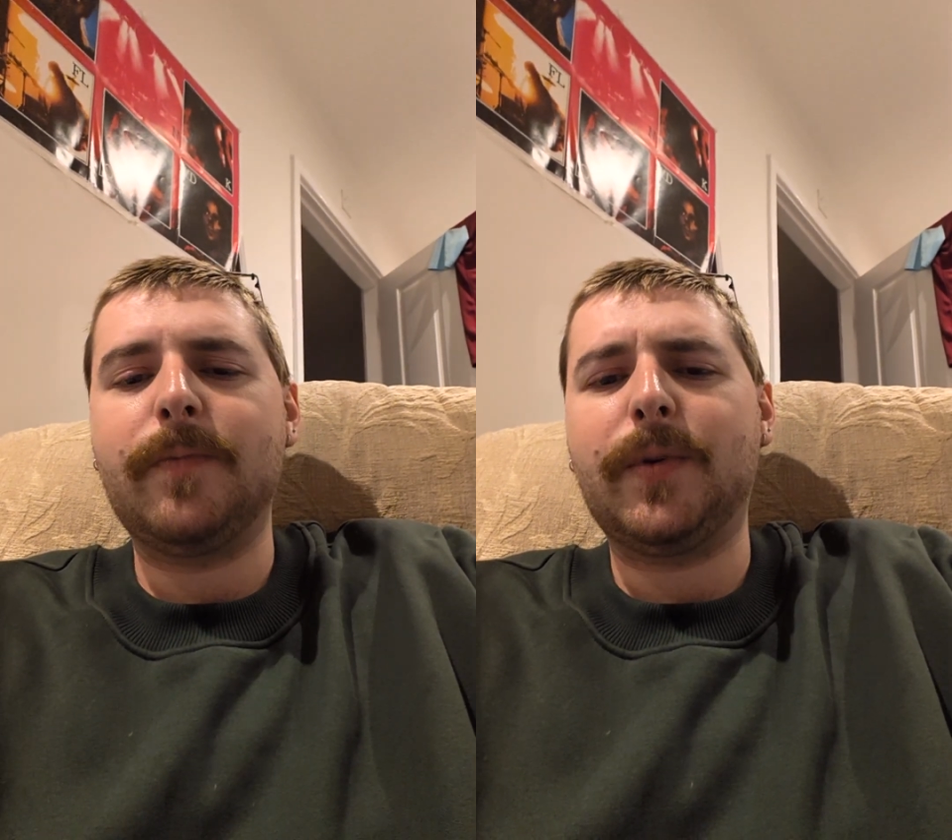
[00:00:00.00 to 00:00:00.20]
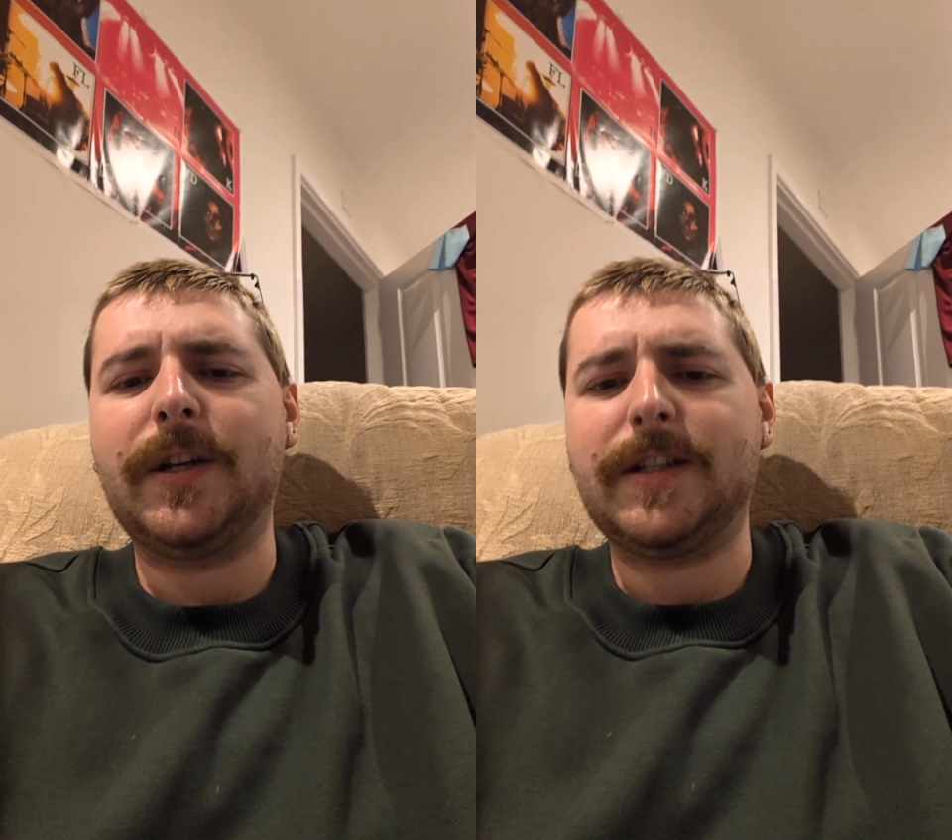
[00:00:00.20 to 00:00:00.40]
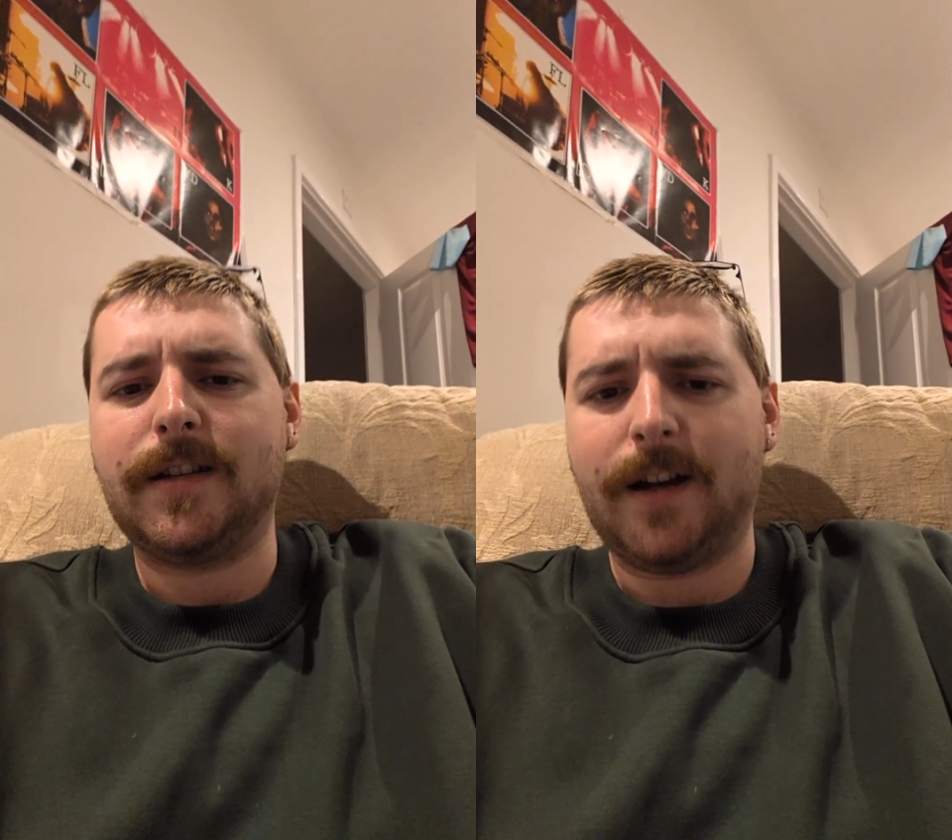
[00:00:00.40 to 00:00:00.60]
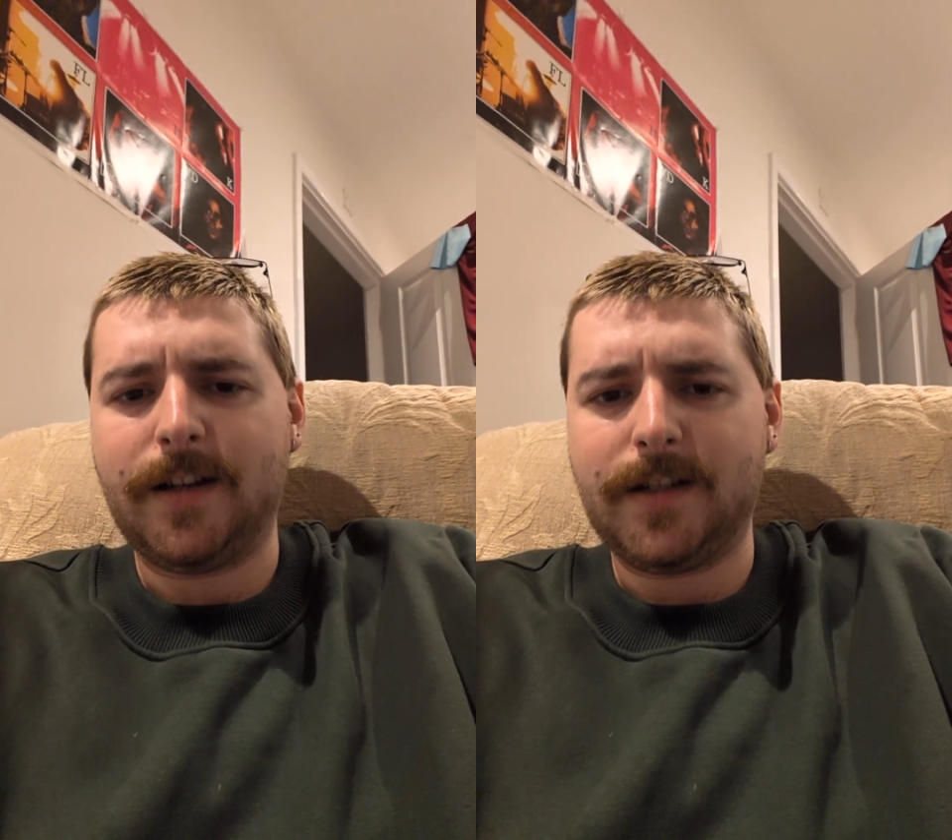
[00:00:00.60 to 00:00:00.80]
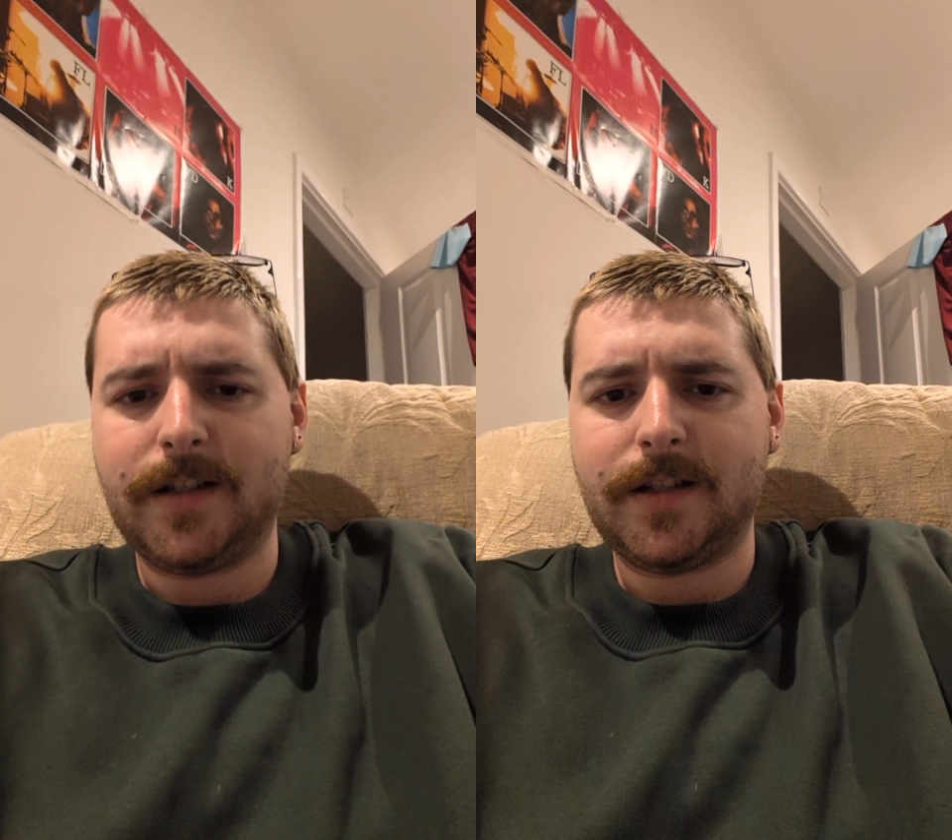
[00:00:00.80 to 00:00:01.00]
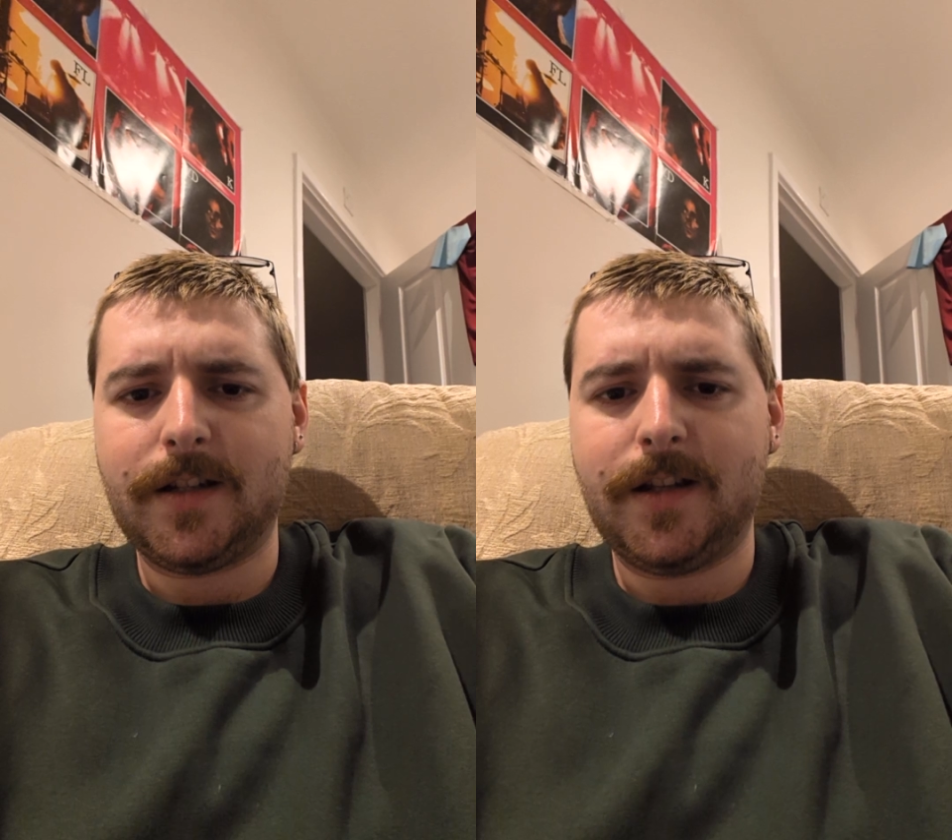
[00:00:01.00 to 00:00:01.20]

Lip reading: but it's nice